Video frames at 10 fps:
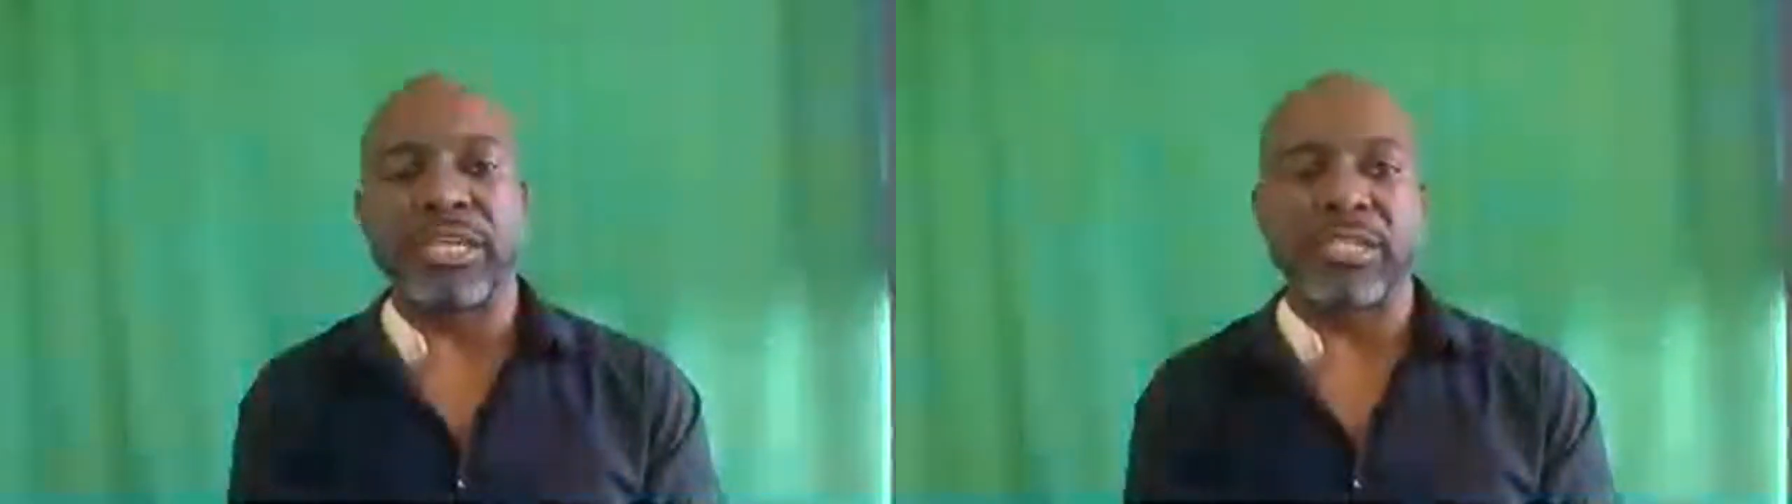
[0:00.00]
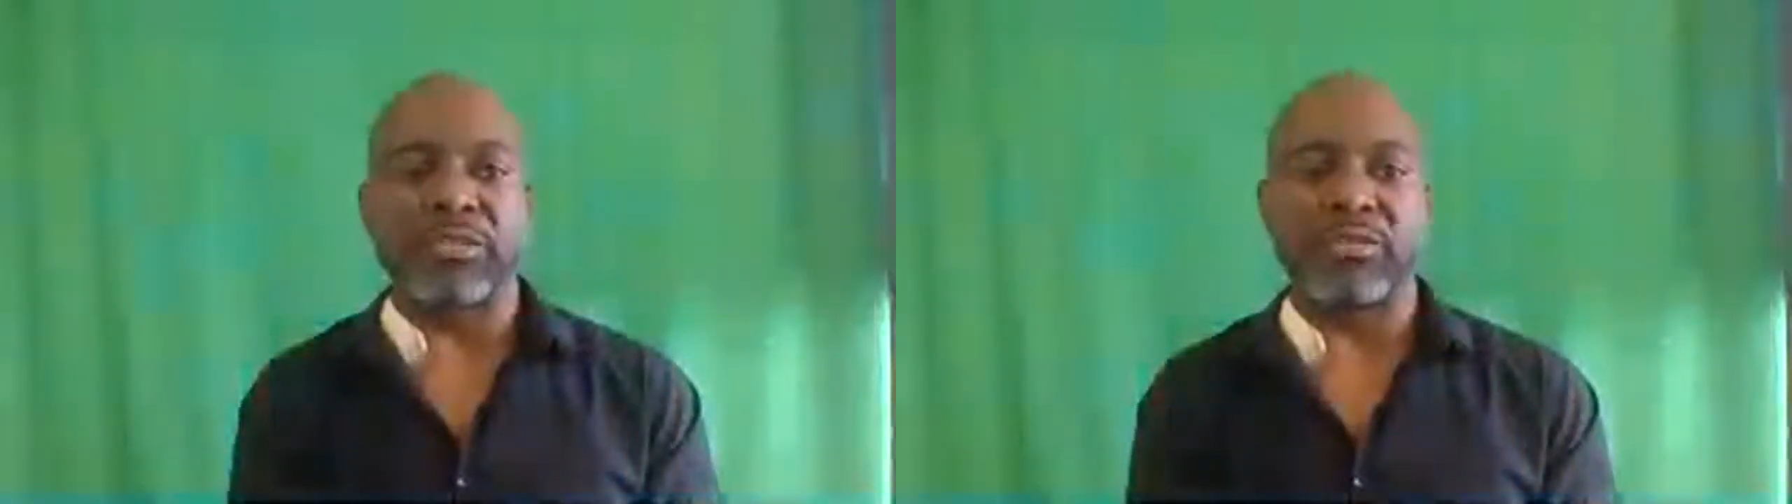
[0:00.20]

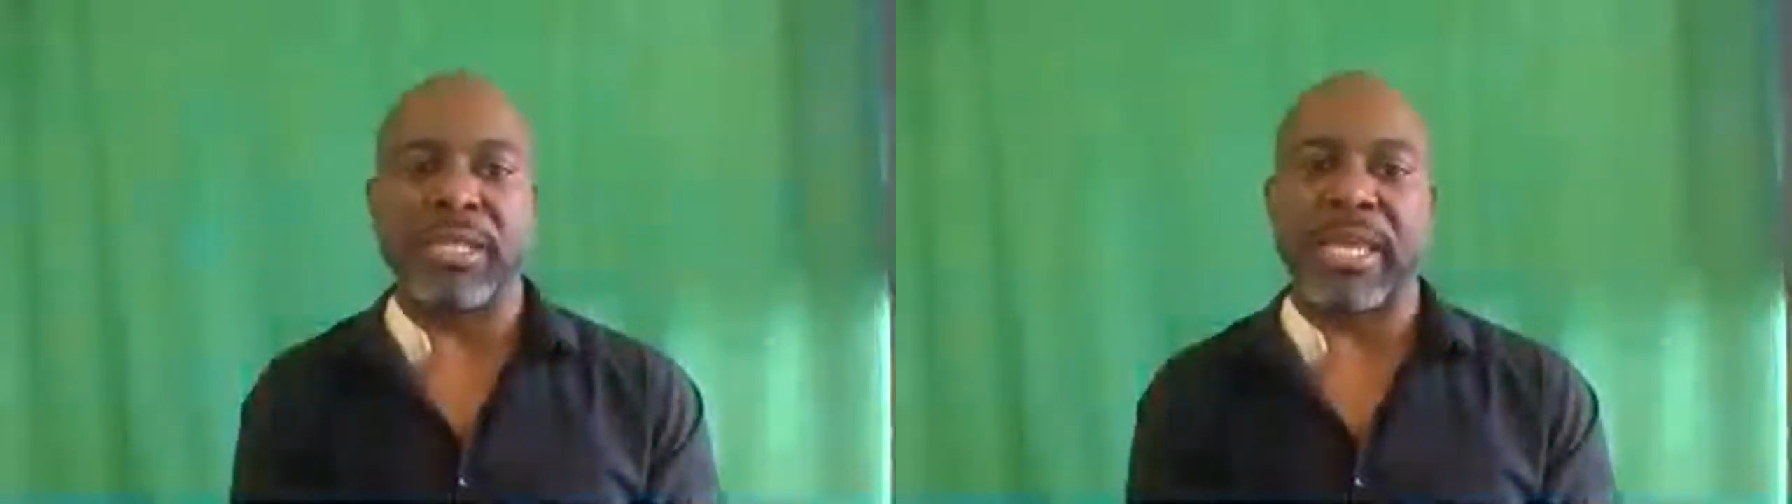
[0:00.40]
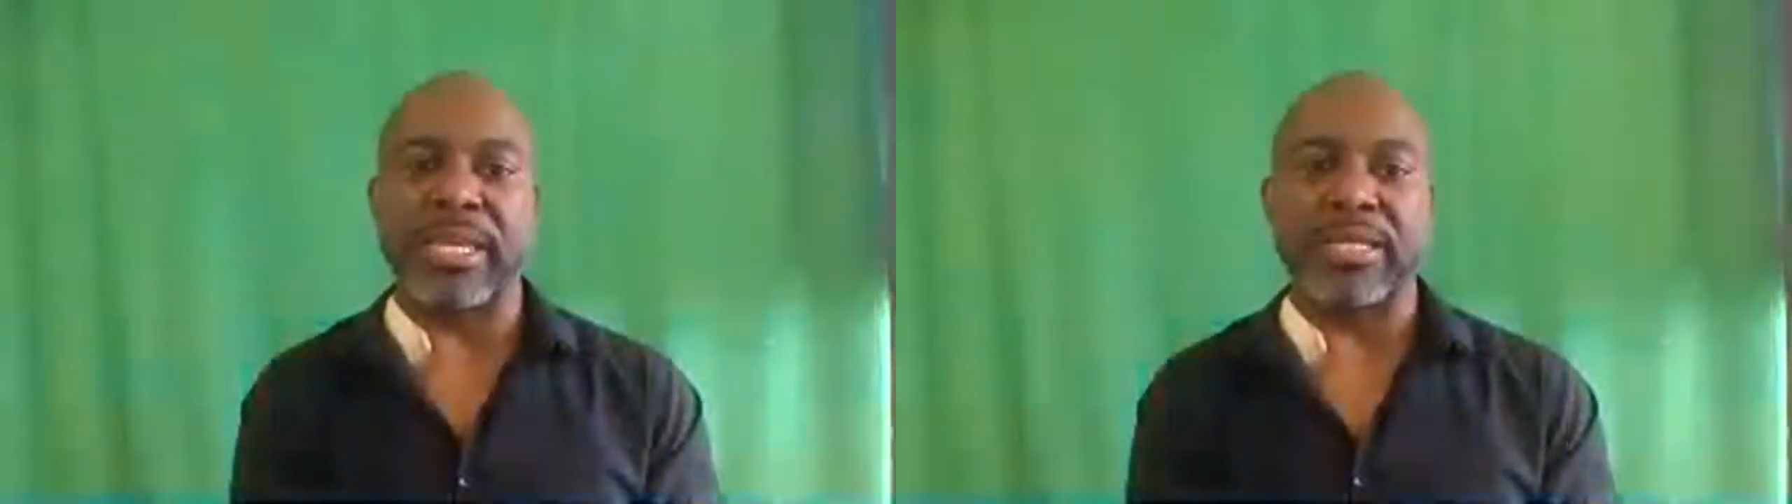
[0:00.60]

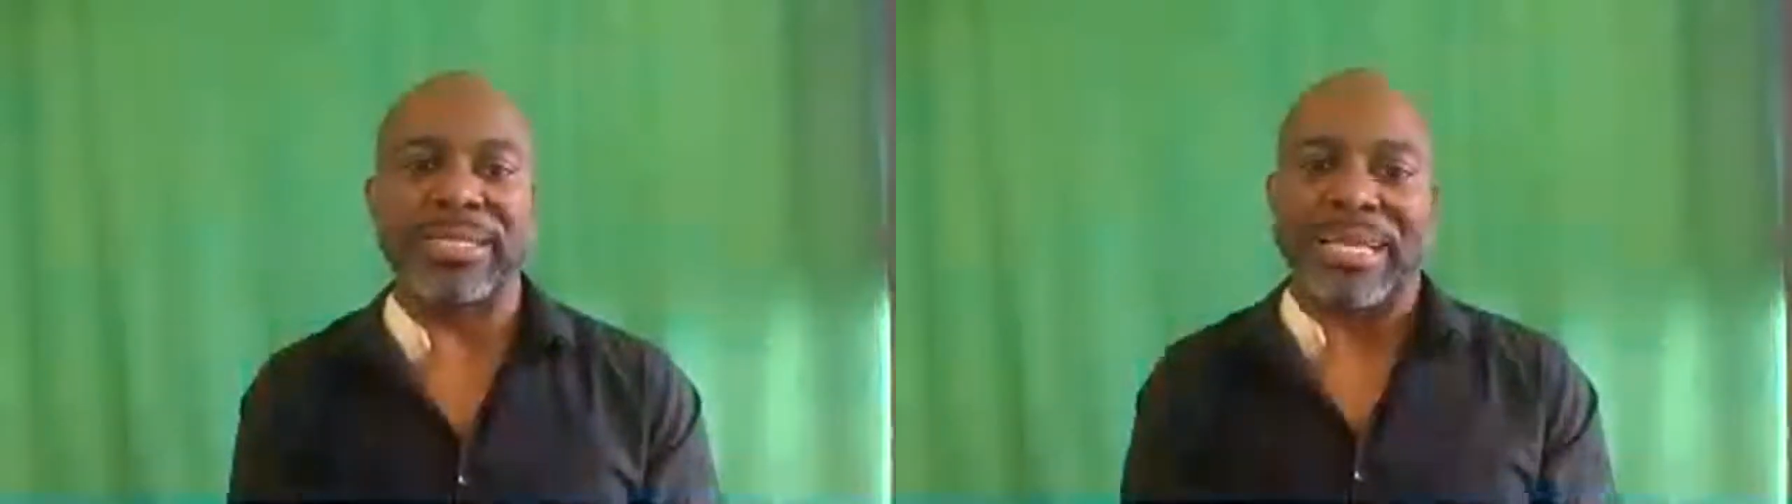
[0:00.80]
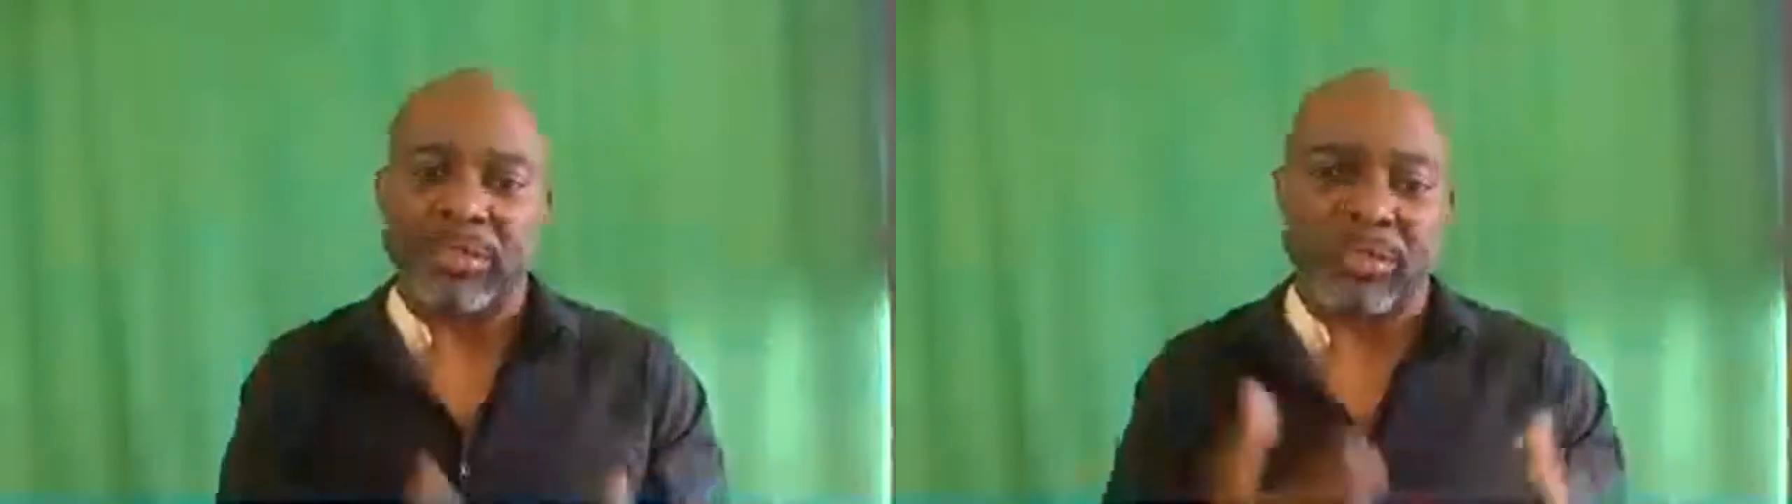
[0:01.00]
today that
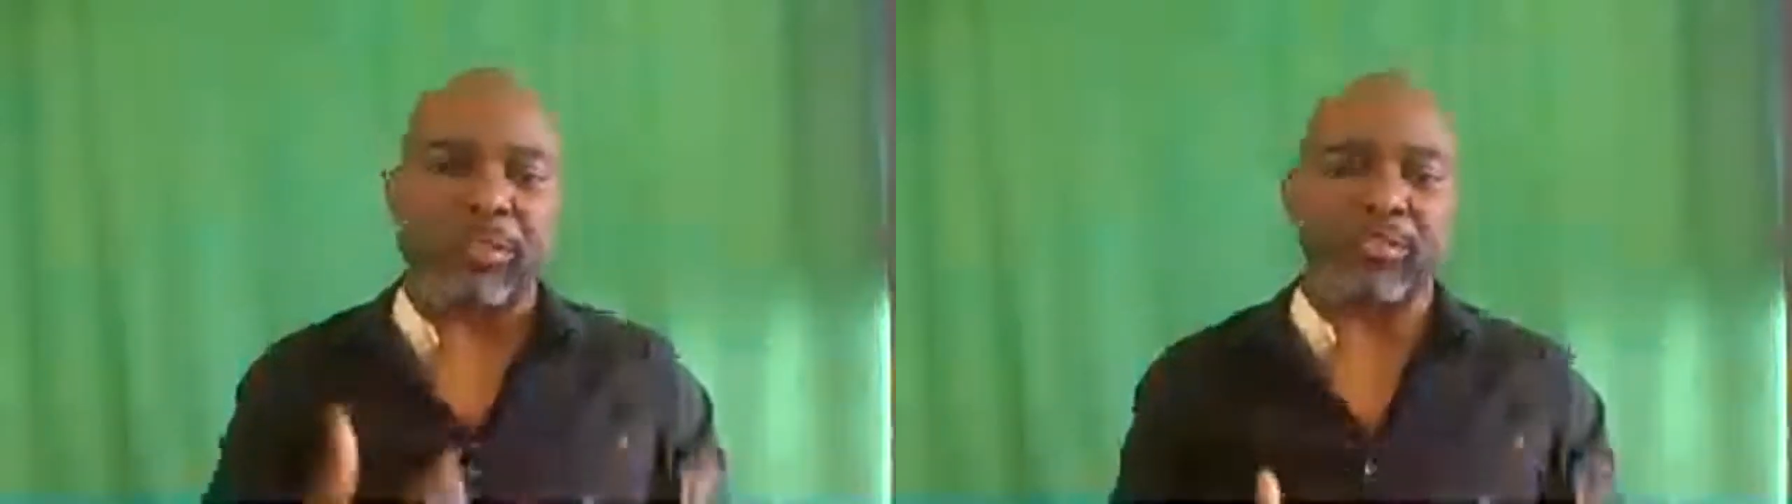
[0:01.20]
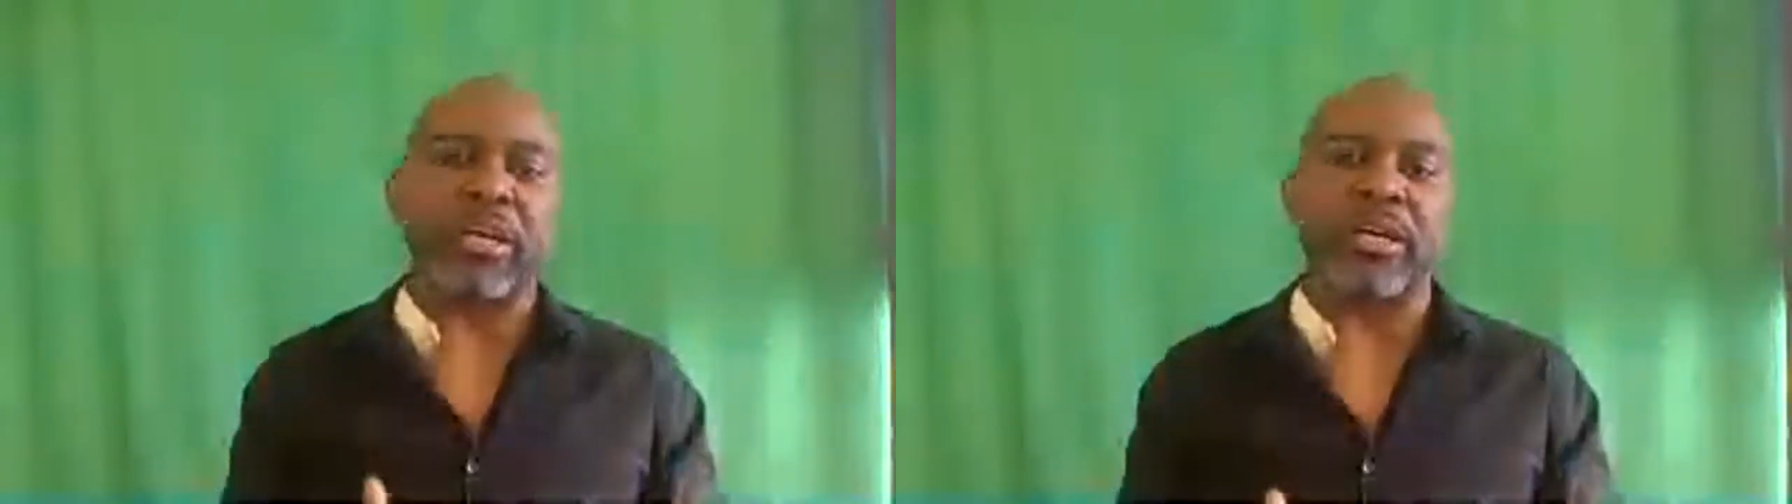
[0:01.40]
support us,